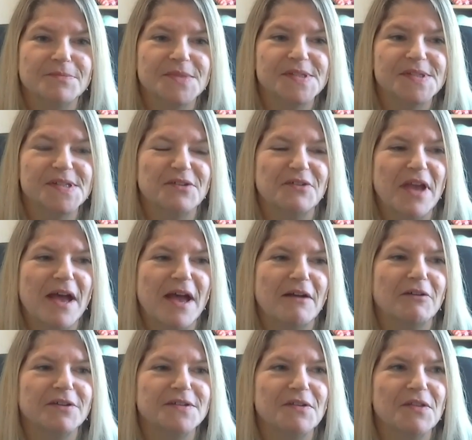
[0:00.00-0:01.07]
So yeah,
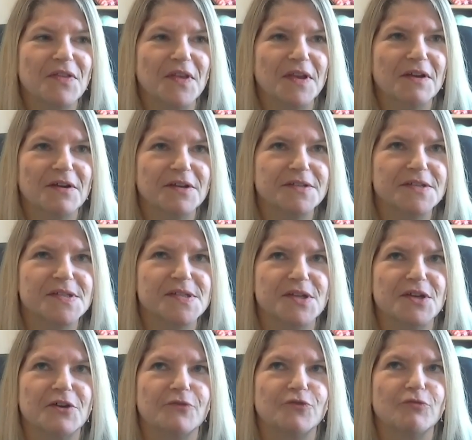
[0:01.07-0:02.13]
I didn't think I
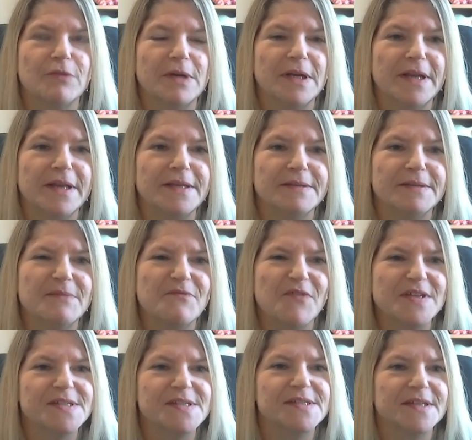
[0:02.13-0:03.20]
deserved really
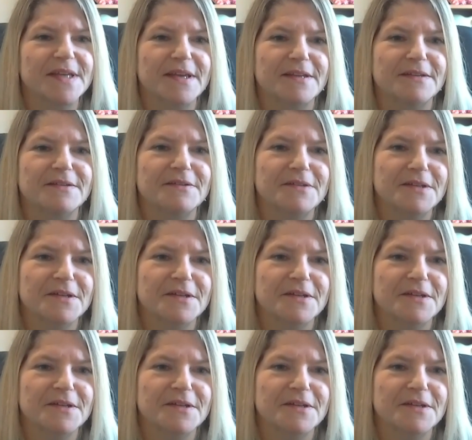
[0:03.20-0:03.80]
investing in.